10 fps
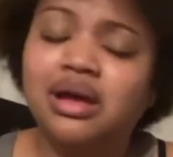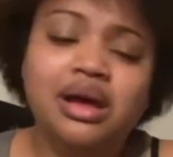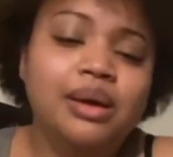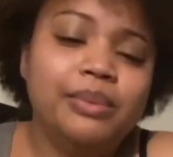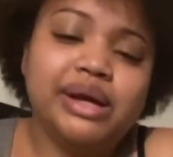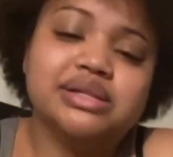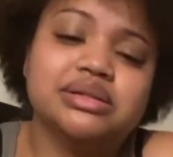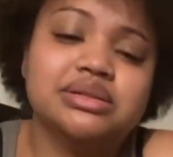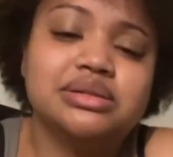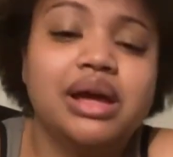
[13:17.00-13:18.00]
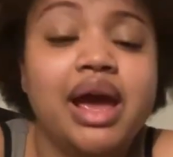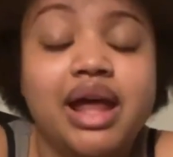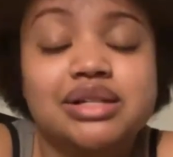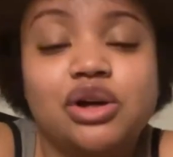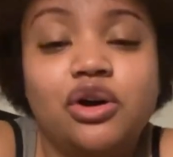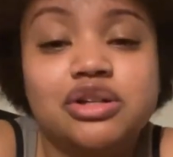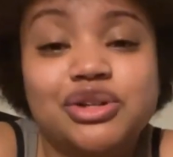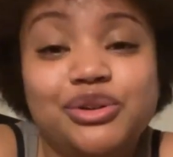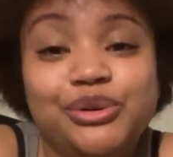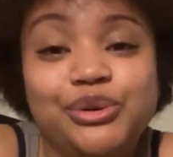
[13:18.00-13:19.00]
Praises. It's also
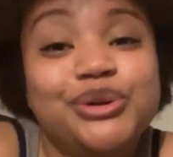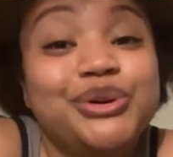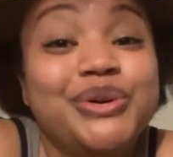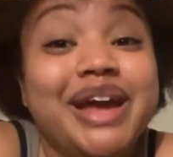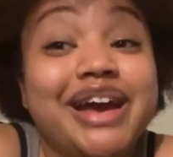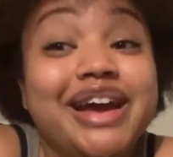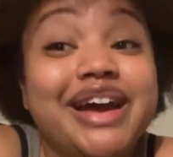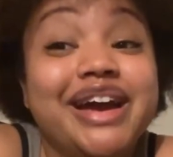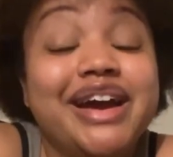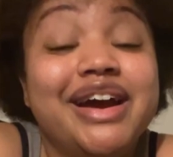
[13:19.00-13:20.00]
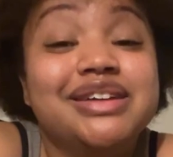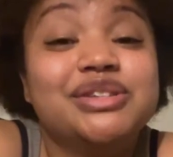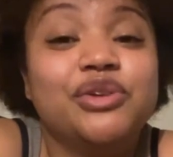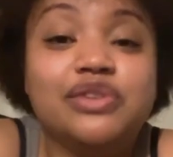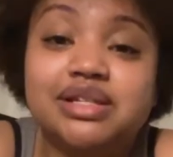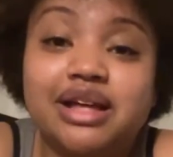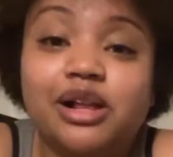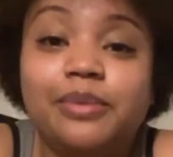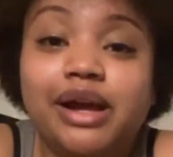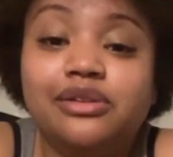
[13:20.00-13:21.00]
Lunar New Year, so if you
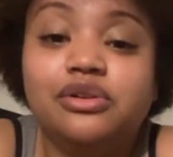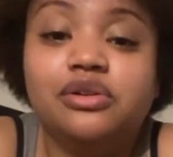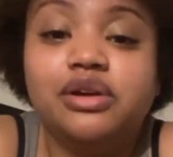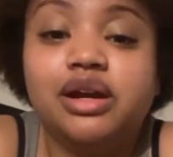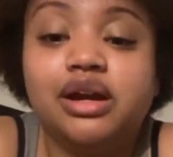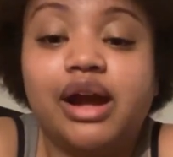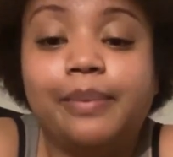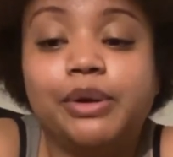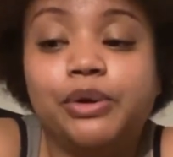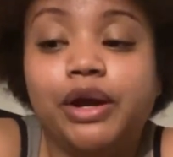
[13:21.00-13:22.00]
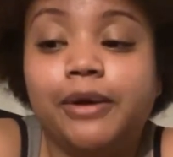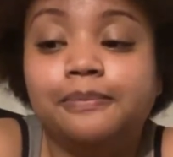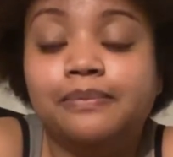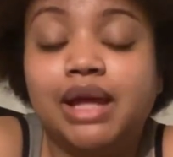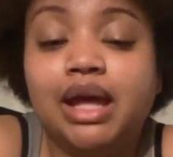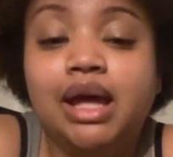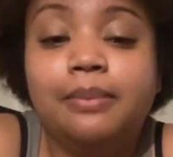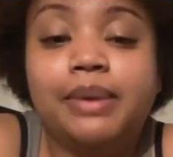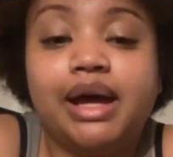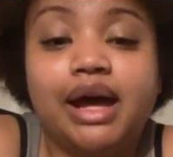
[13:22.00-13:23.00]
celebrate Lunar New Year, Happy New Year.
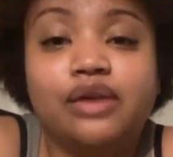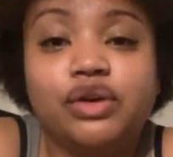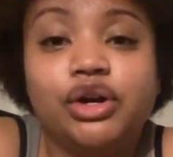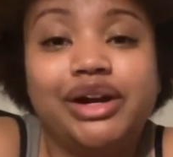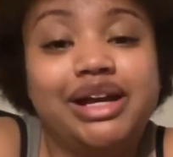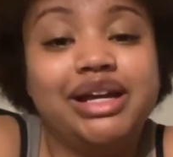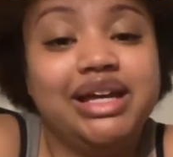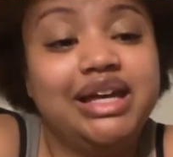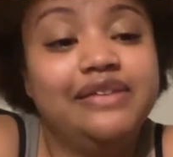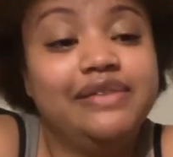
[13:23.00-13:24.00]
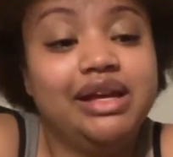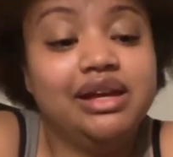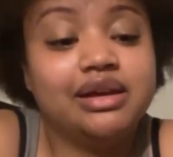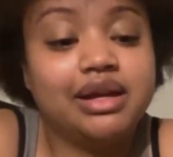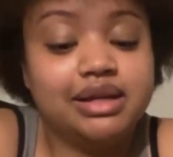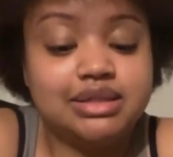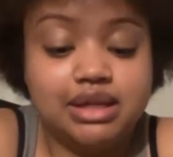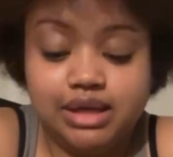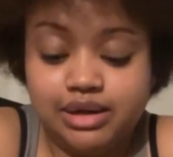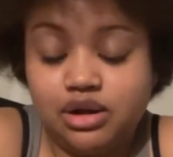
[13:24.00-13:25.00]
But have a great evening. I need to
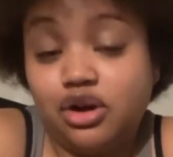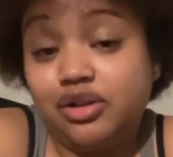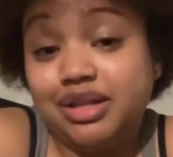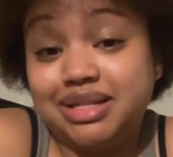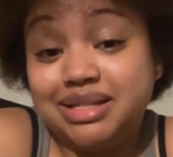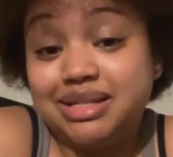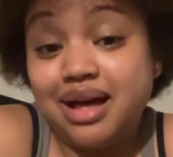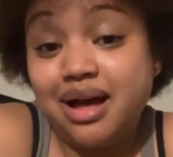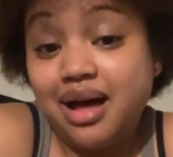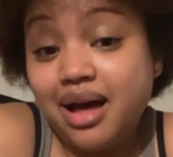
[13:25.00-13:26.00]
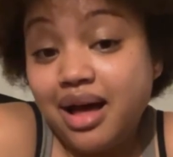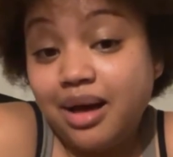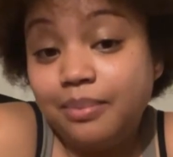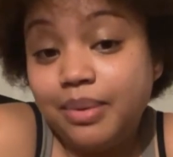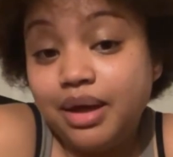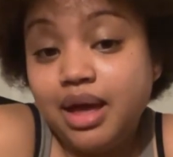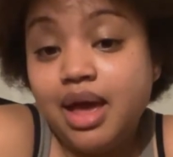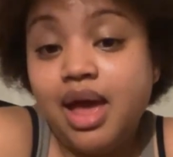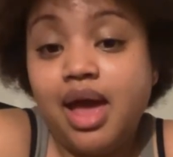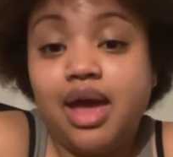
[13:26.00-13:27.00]
clean all of this up,
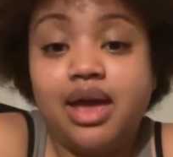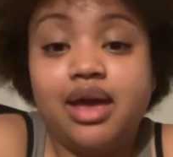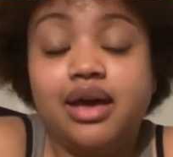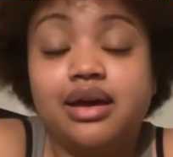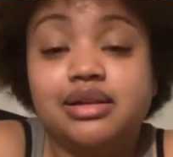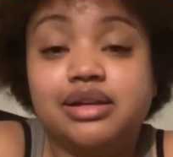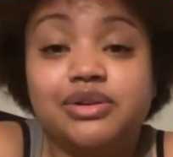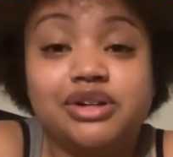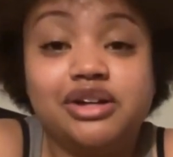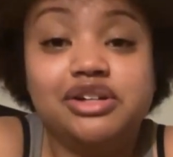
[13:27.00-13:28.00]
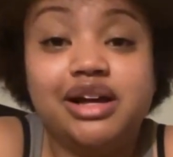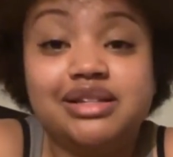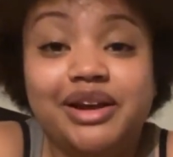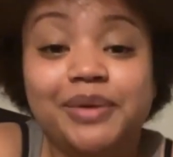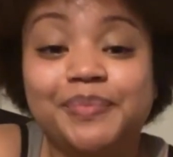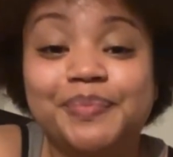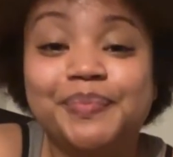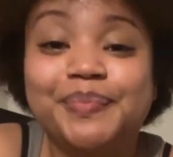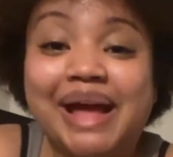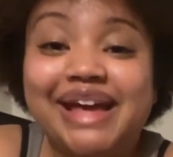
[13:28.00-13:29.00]
and I'll talk to you guys later.
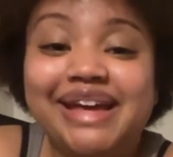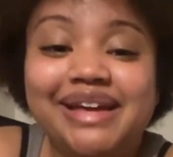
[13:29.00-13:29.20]
Bye.